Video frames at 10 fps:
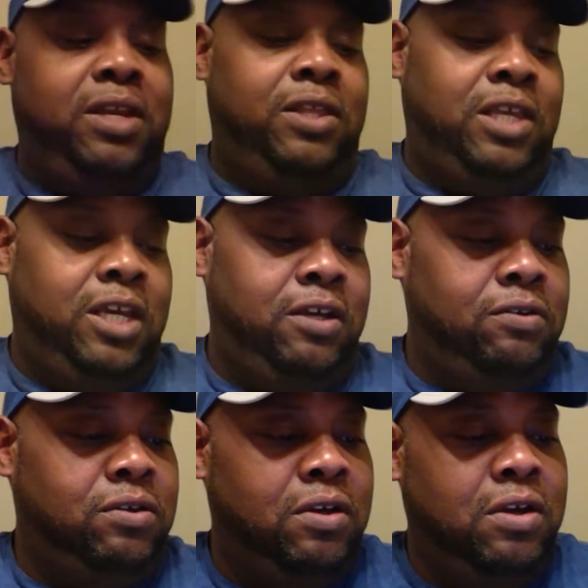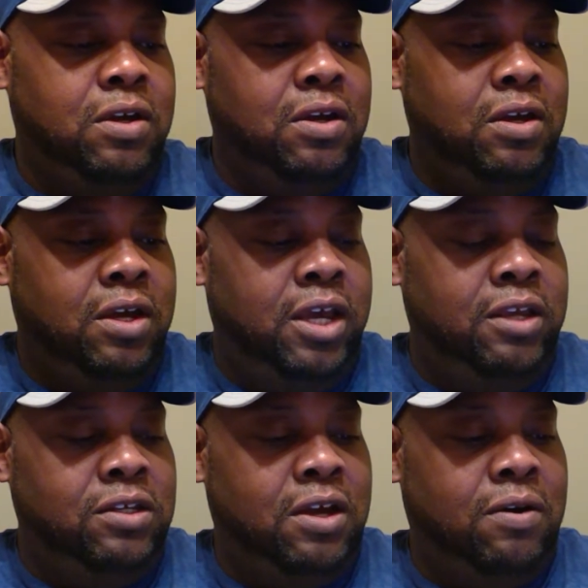of these things
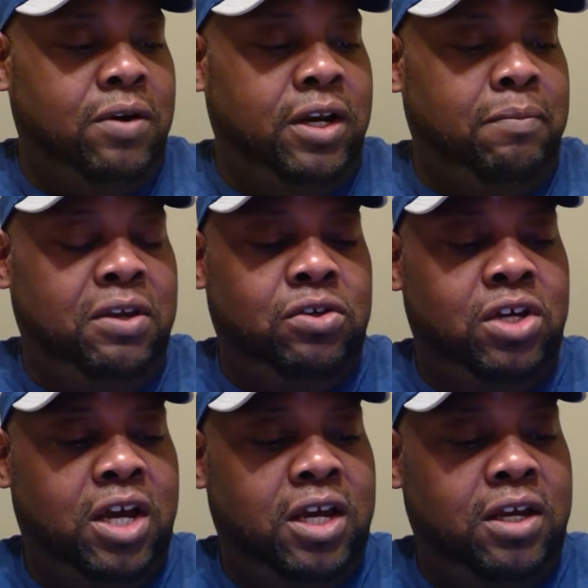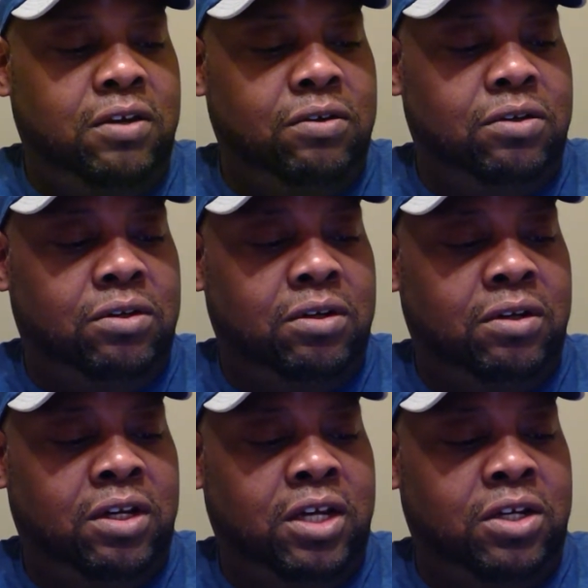has already been
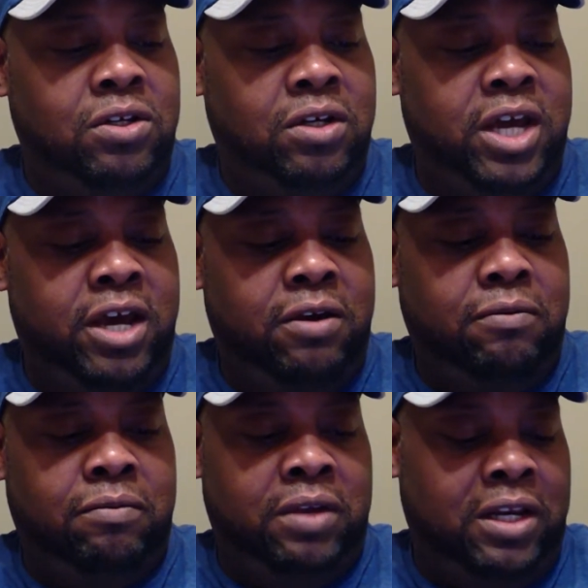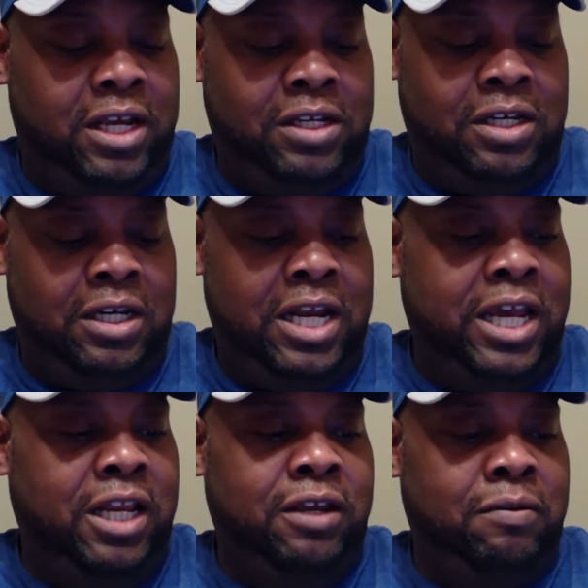changed and they took out, and that's
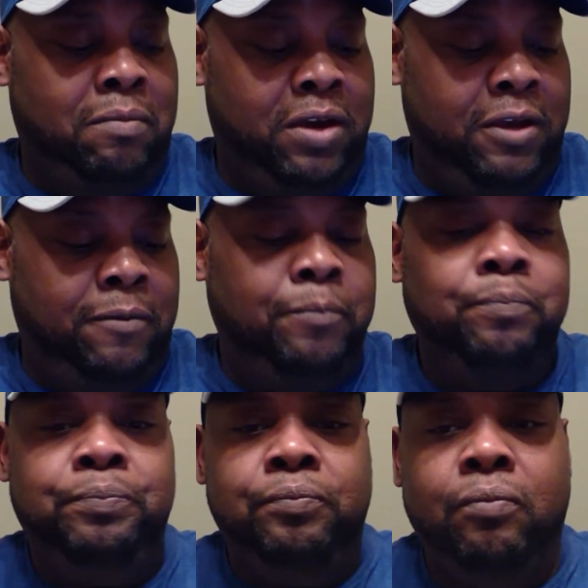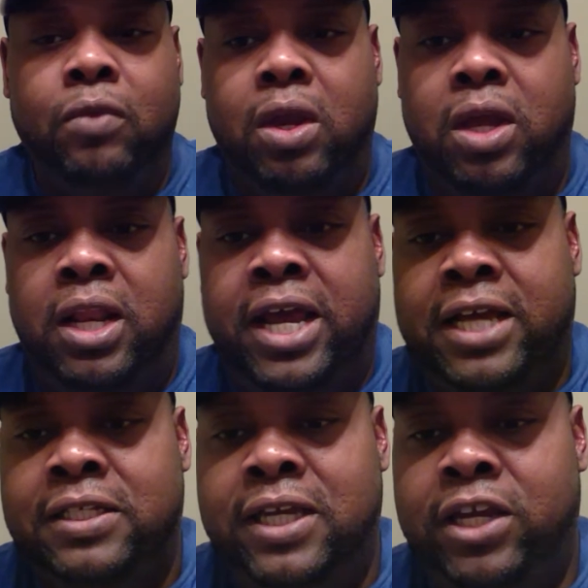daily. But like
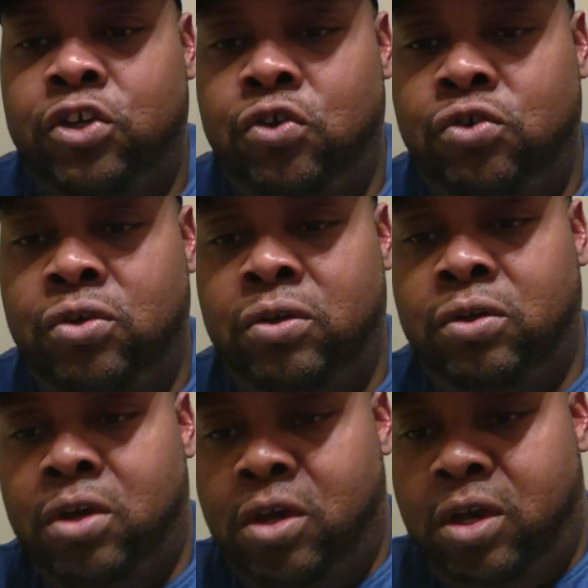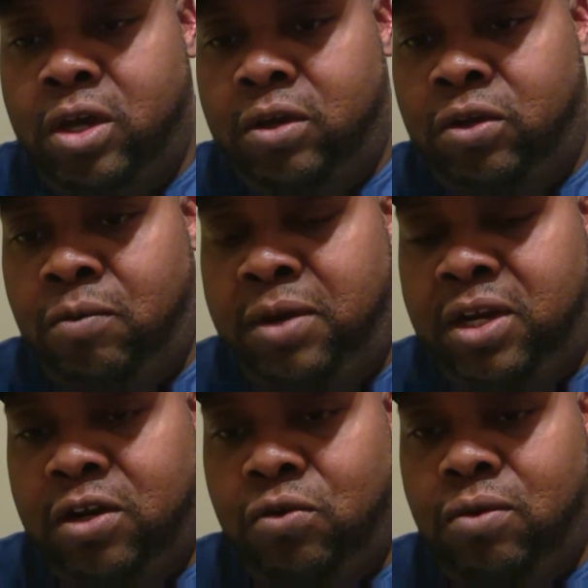I said, you
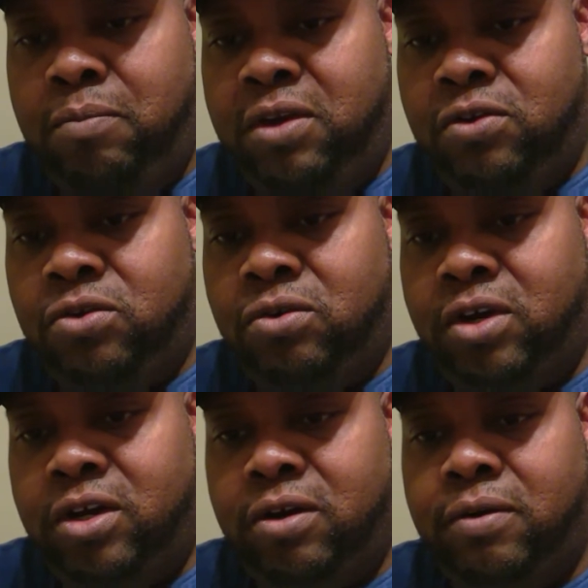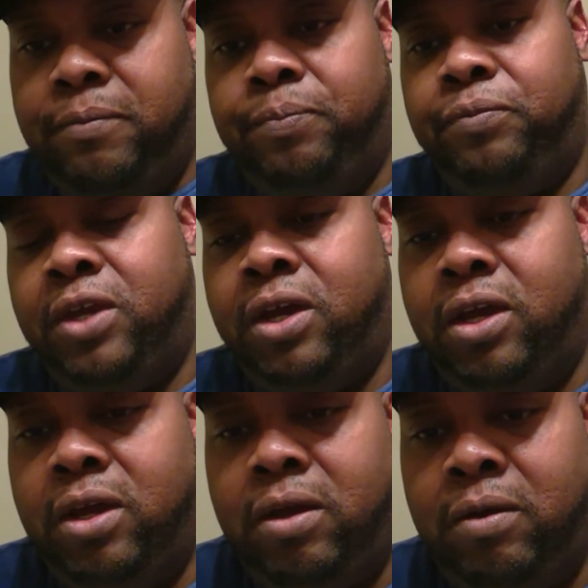being a new administrator,
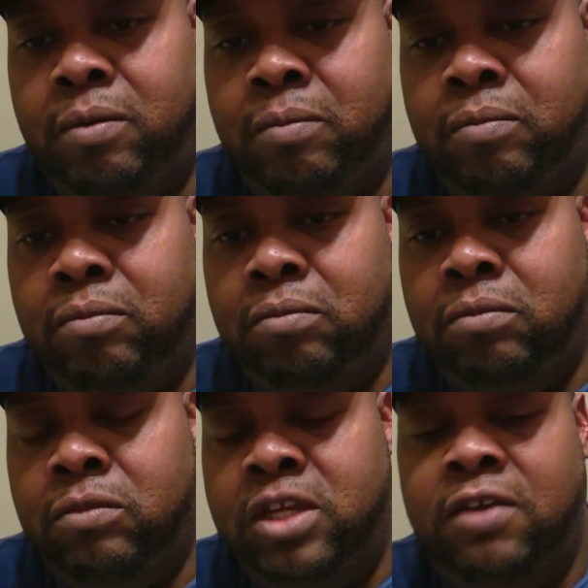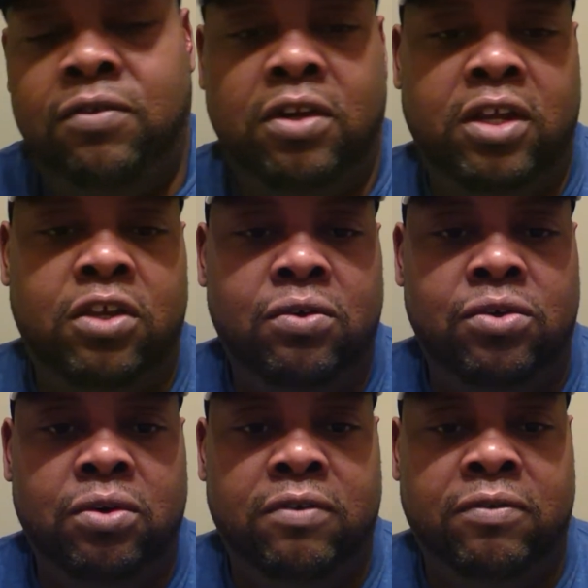definitely
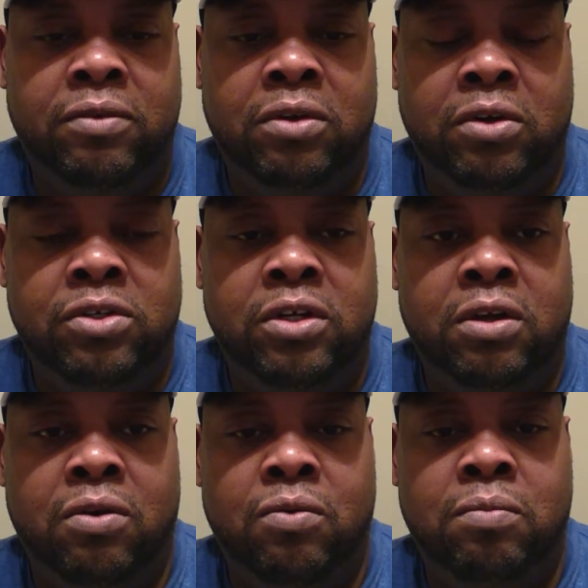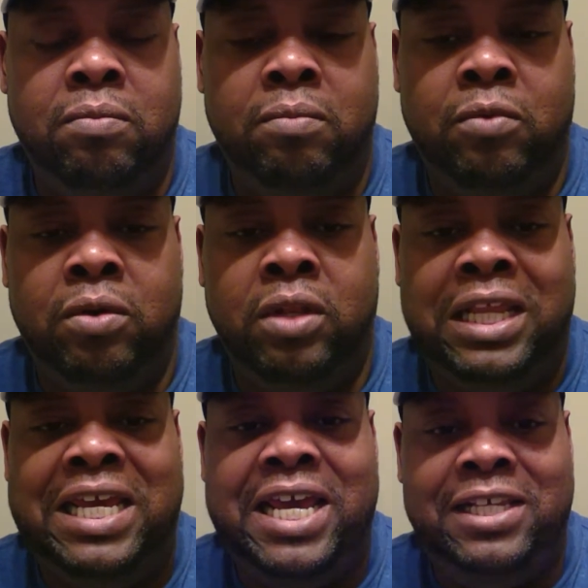use your nursing home
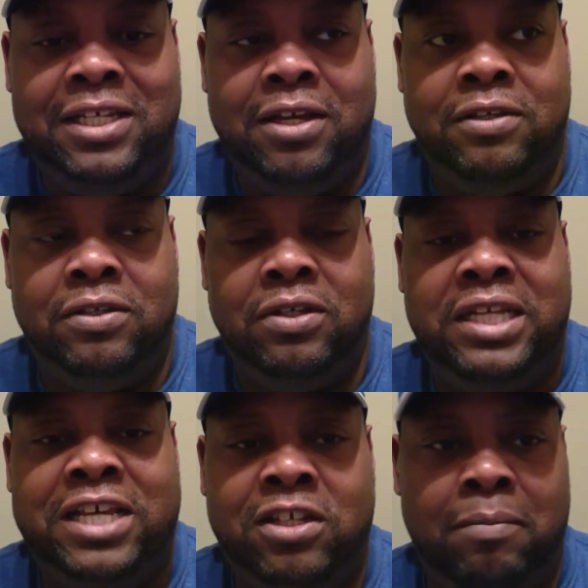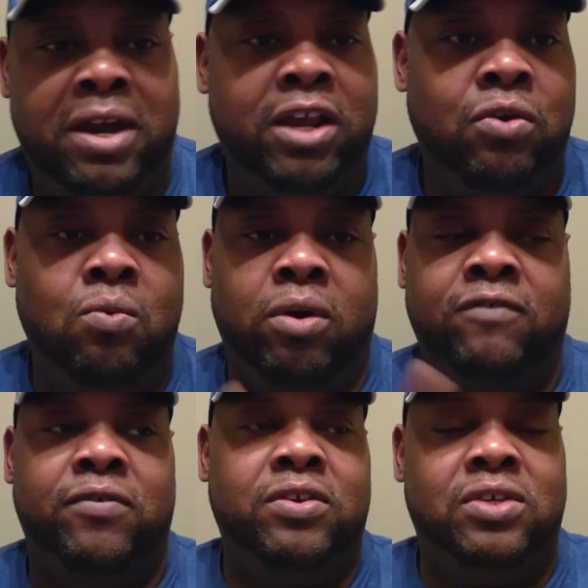liaisons. That's somebody who
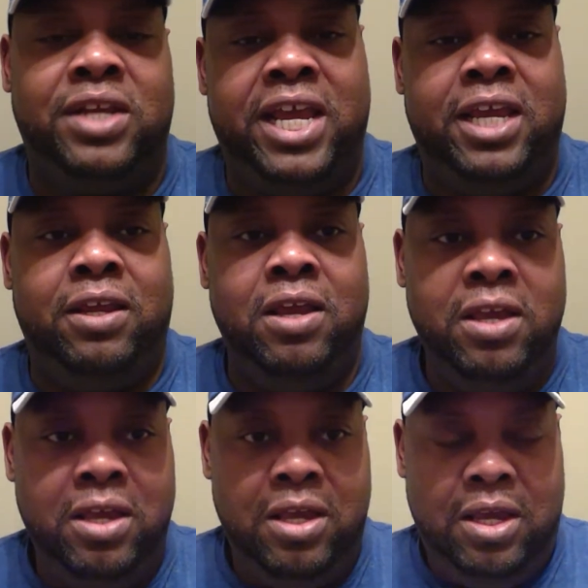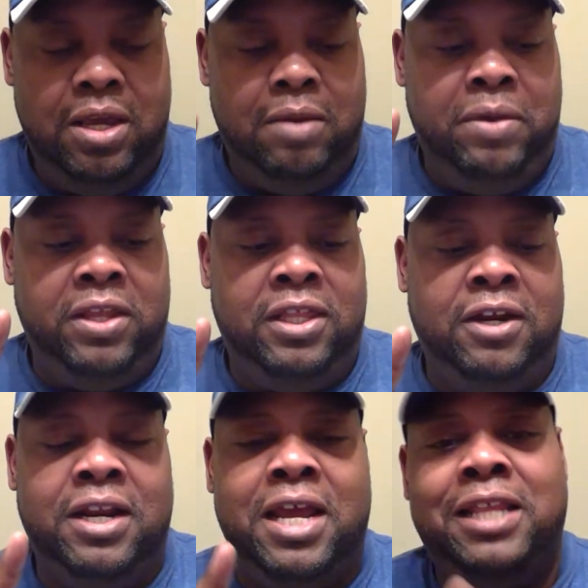worked for the state but
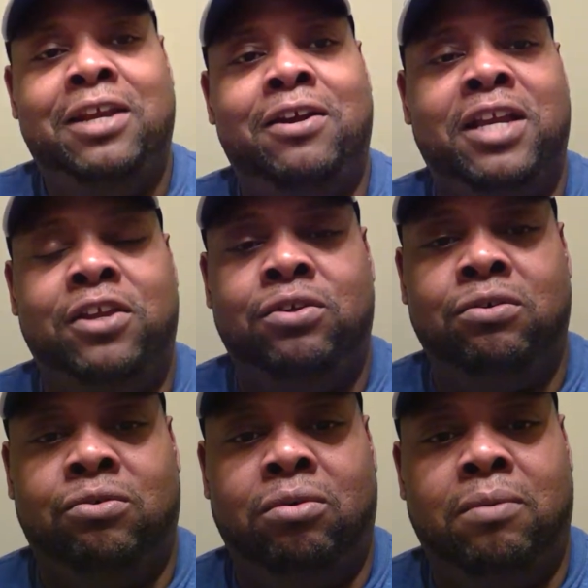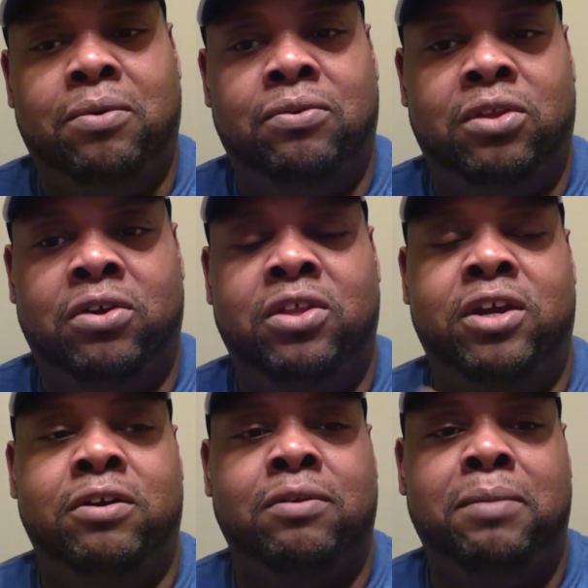they're not there to get you in trouble. They're
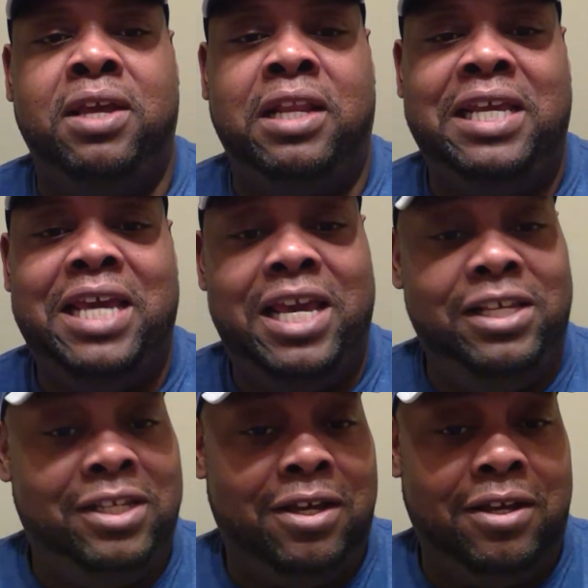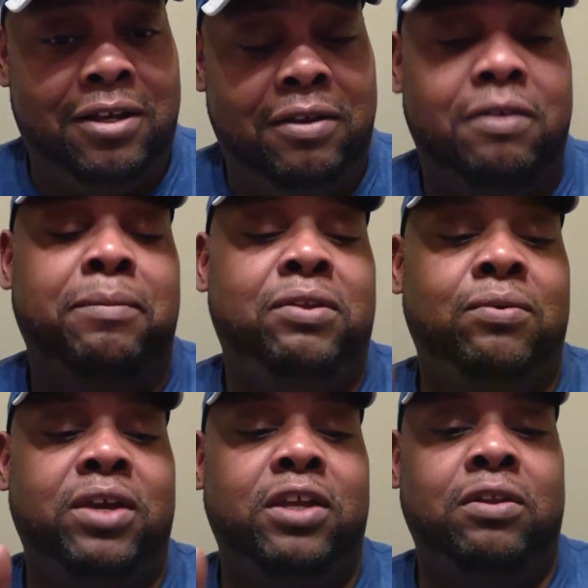there to be a liaison
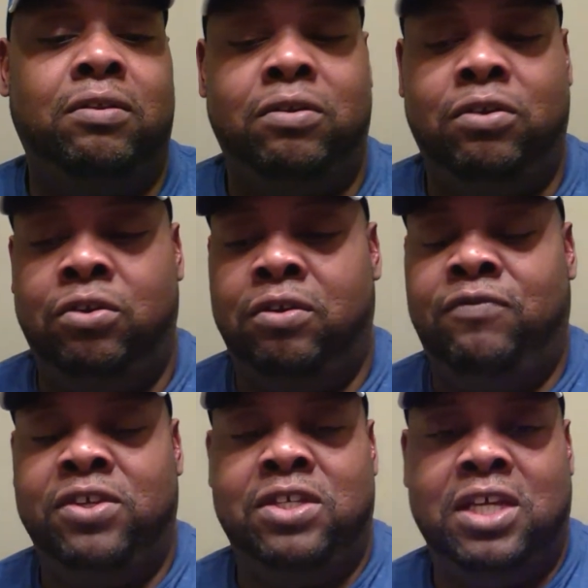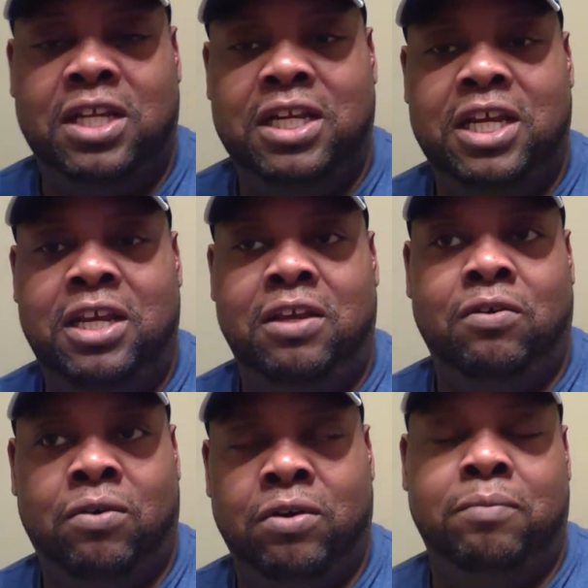between the facility
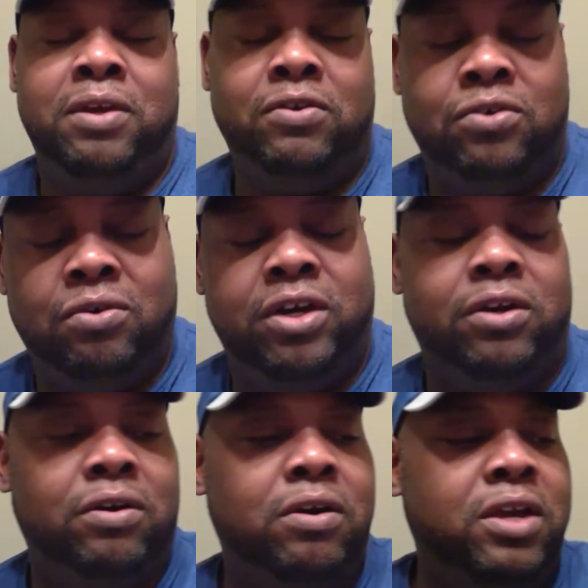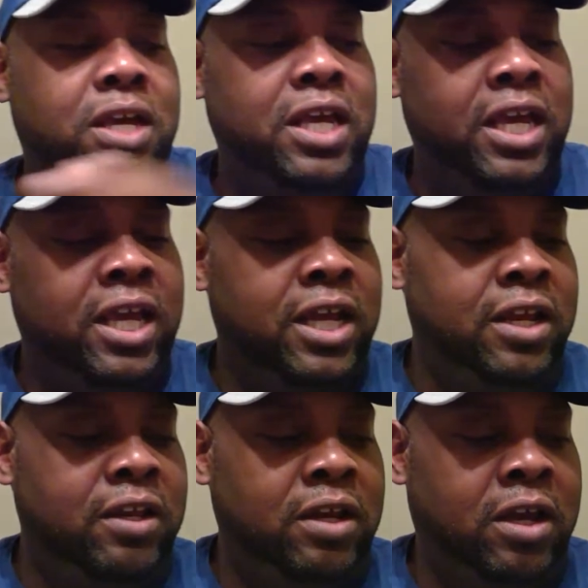or the administrator
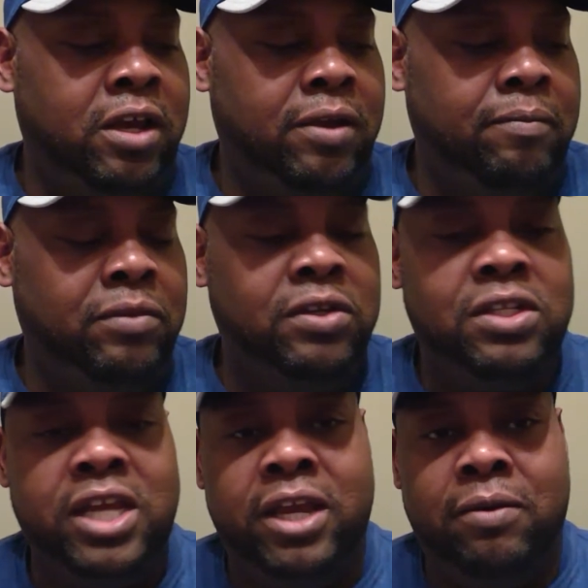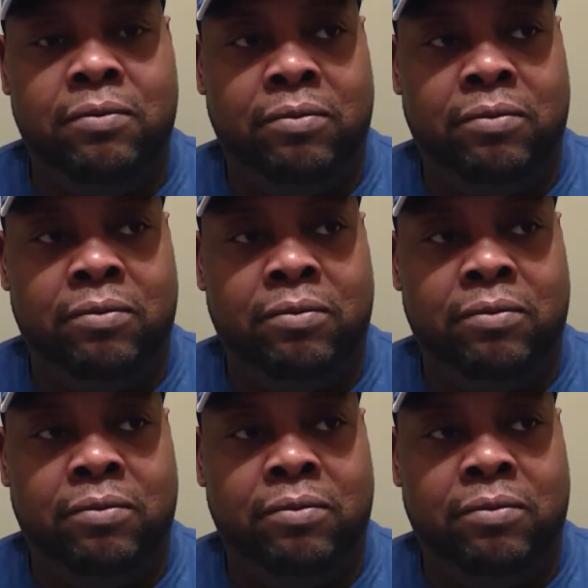and the state.